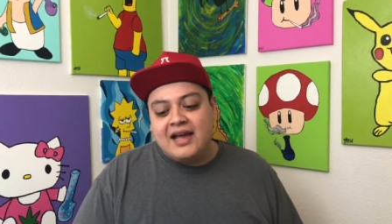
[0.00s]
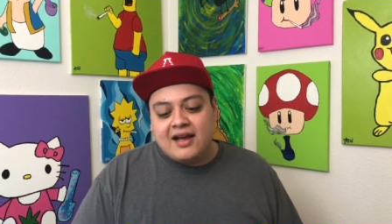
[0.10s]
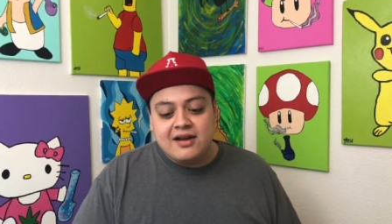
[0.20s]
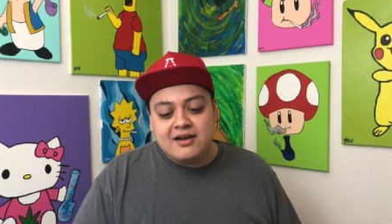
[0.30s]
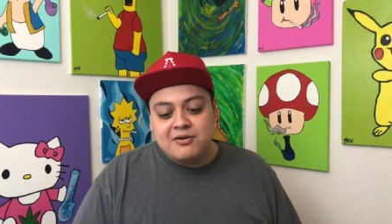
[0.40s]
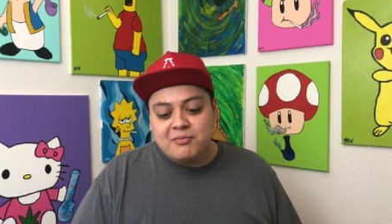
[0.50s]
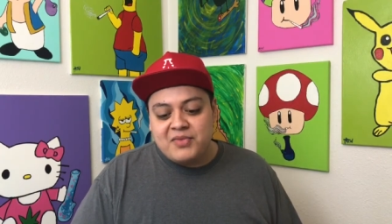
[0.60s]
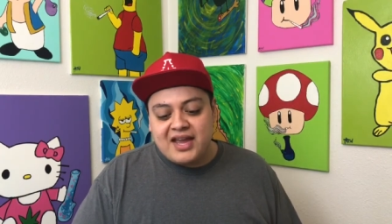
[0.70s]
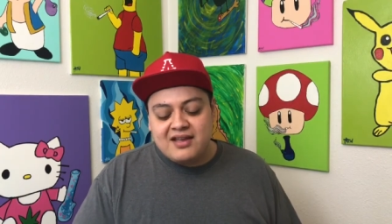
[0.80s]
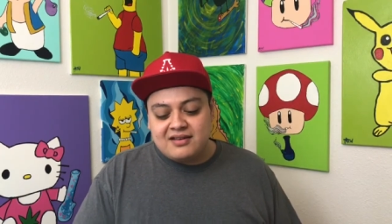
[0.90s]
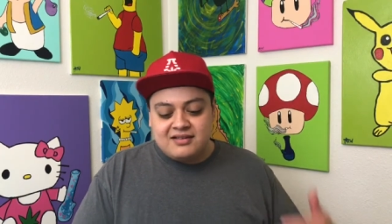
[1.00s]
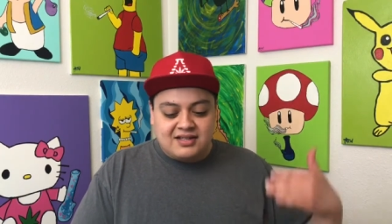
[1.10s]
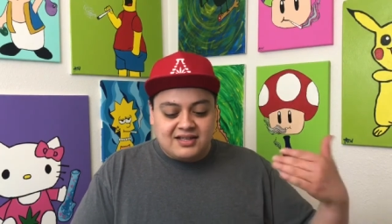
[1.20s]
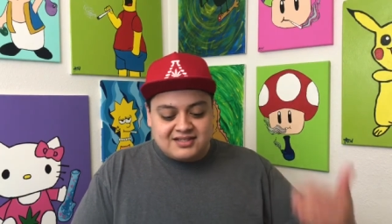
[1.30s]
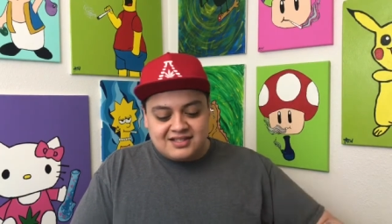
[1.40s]
And
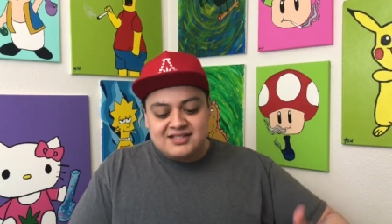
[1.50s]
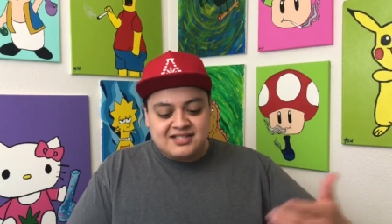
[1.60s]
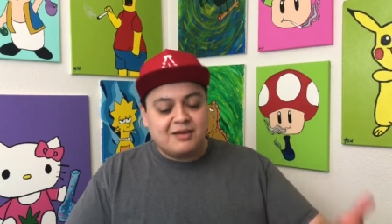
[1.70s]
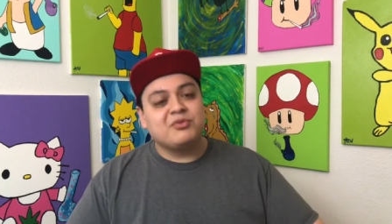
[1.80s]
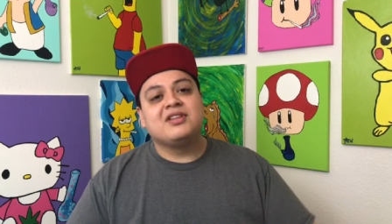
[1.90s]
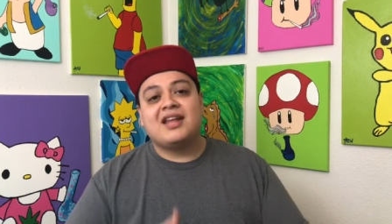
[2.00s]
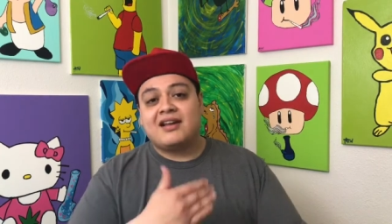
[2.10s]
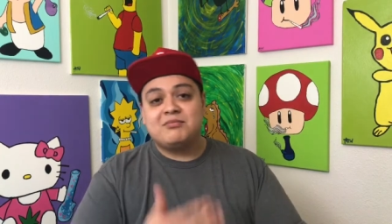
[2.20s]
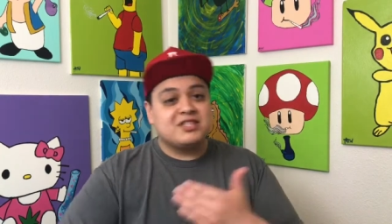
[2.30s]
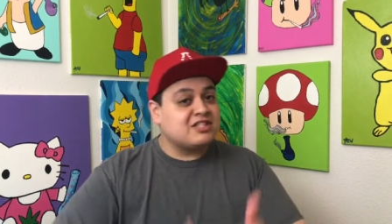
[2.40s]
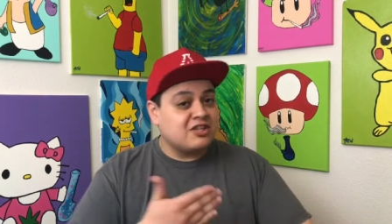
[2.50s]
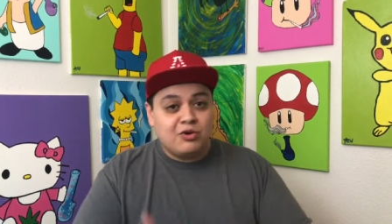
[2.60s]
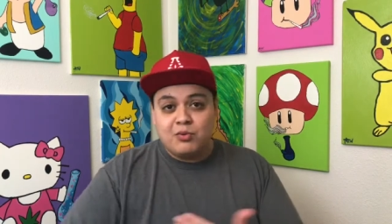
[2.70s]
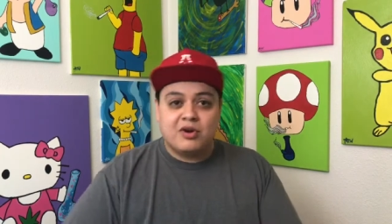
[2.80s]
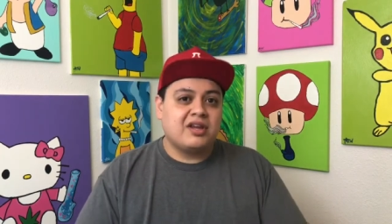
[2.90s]
it's something that I'm
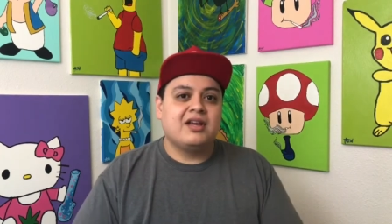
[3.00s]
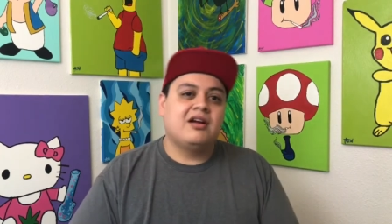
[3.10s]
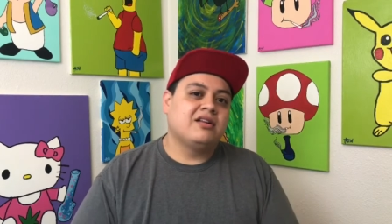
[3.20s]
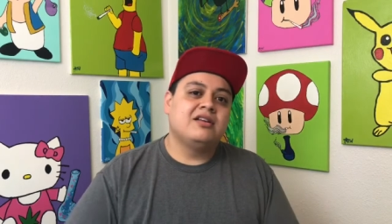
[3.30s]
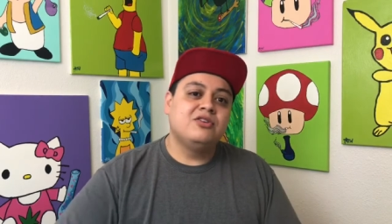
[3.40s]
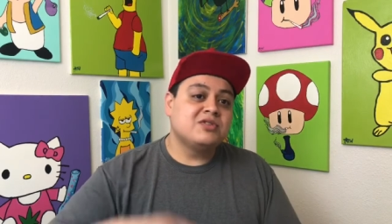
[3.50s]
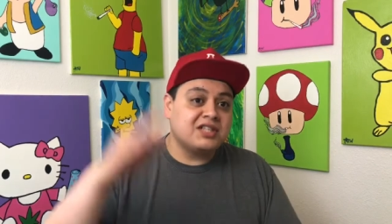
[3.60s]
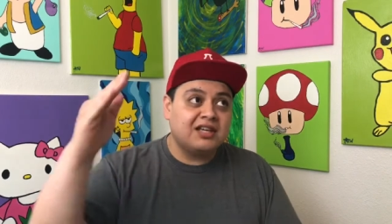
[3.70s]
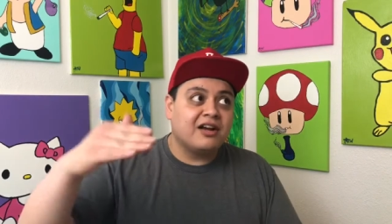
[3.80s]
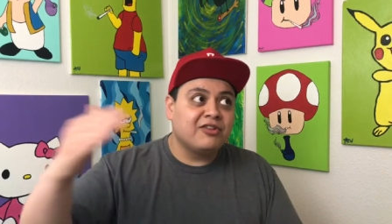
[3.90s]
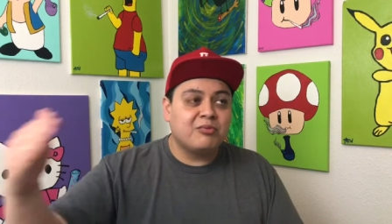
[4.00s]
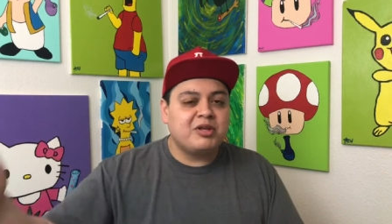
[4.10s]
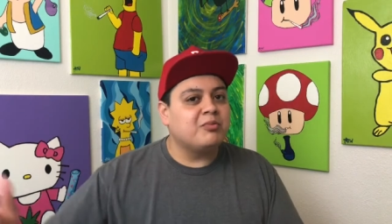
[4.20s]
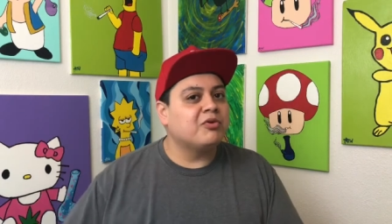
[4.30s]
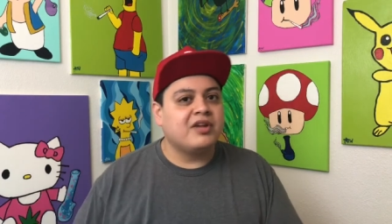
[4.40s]
still working on. You see other
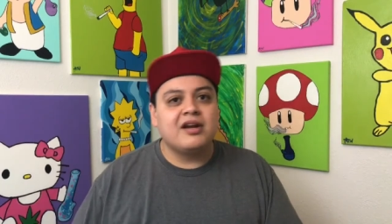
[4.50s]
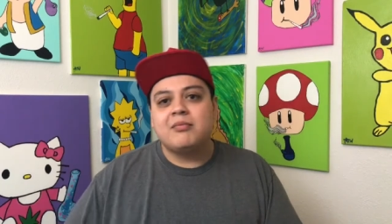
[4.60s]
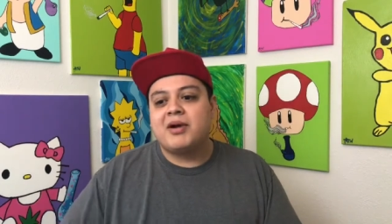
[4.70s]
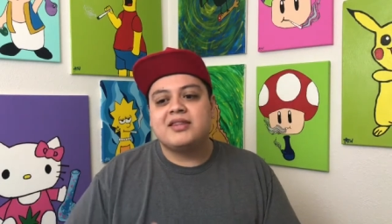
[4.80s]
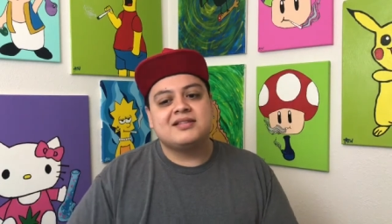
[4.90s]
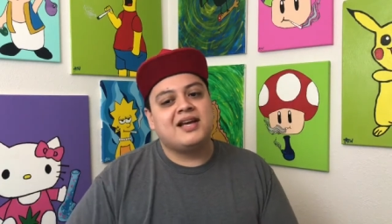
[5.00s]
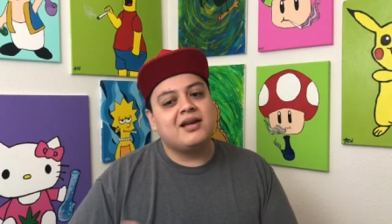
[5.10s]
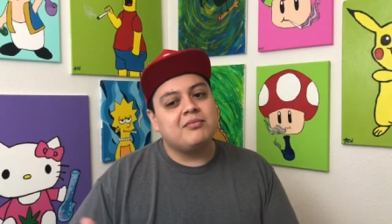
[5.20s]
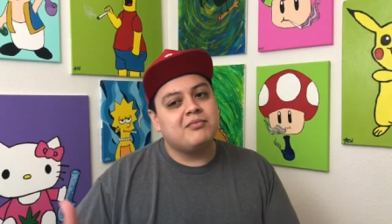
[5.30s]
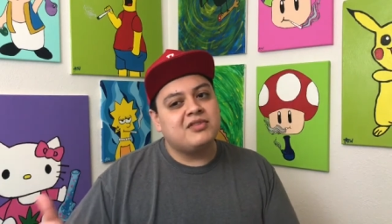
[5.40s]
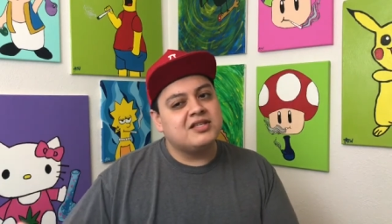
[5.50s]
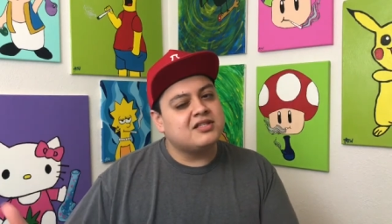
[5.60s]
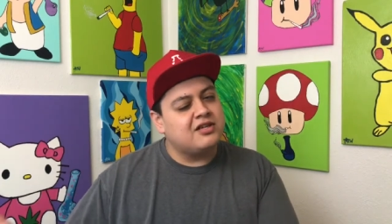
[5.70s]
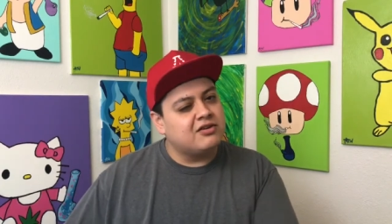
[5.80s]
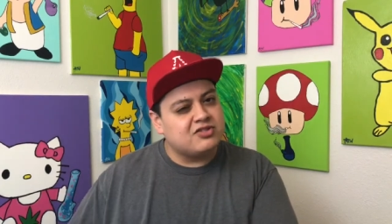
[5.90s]
people there. By the time
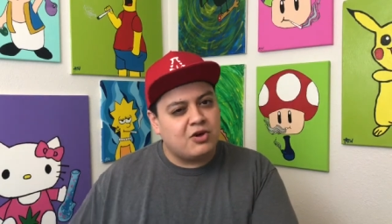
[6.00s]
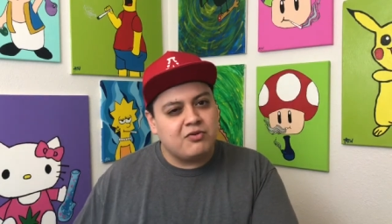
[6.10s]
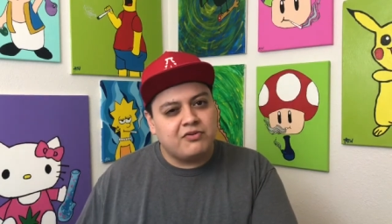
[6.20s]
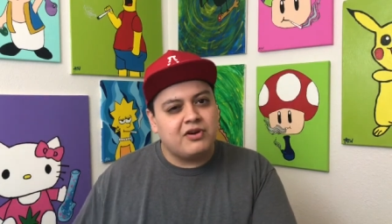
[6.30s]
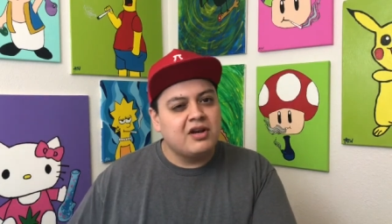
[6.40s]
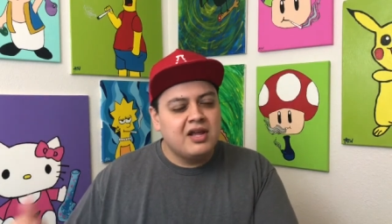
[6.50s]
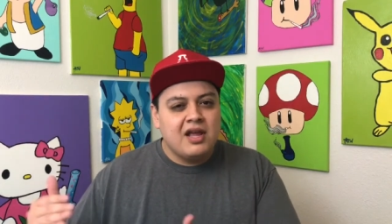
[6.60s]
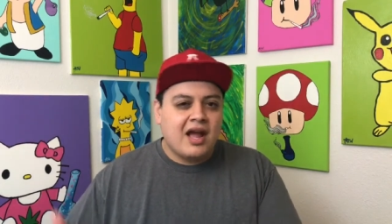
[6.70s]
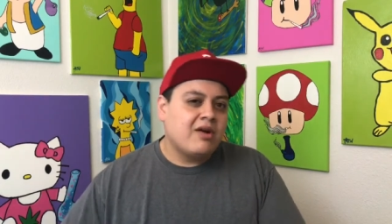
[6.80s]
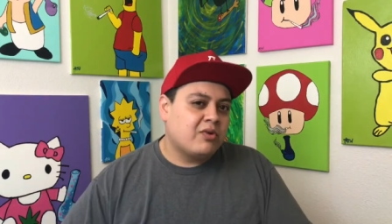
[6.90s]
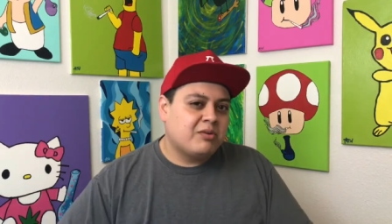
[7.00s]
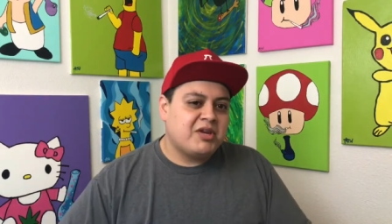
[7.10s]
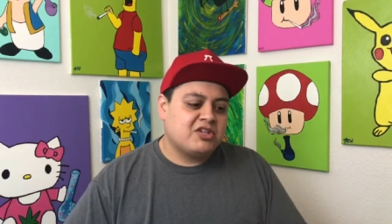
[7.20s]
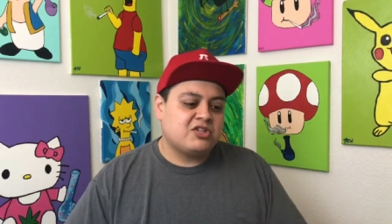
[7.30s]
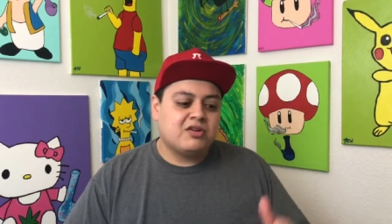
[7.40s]
this year's over, I wanna
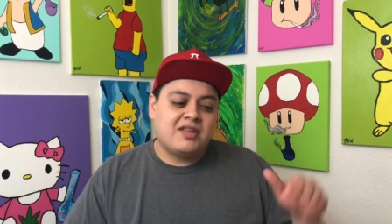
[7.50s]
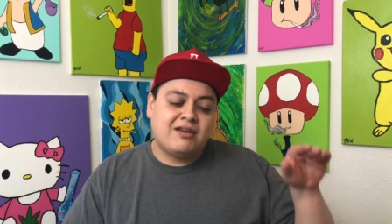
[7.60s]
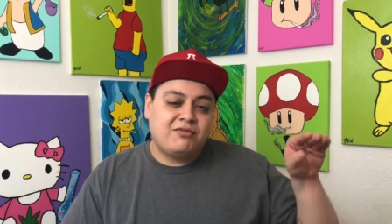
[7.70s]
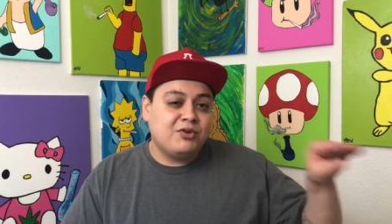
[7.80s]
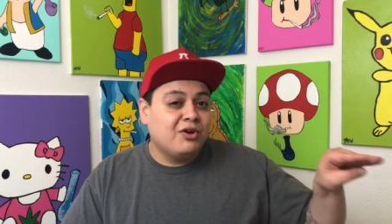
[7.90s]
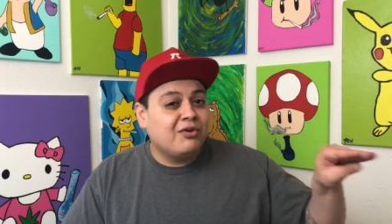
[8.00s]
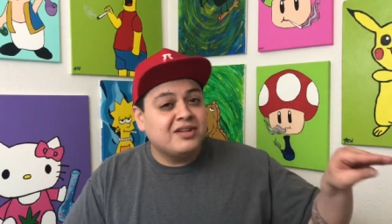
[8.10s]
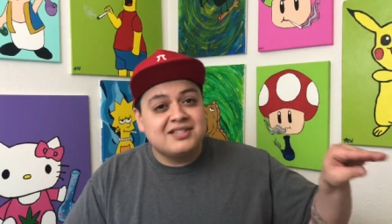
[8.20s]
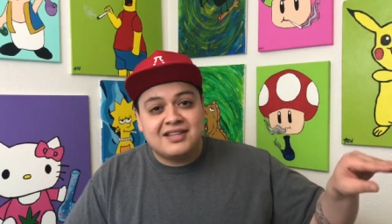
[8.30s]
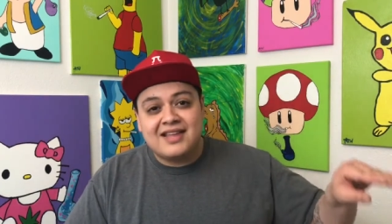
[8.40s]
make sure that if you go into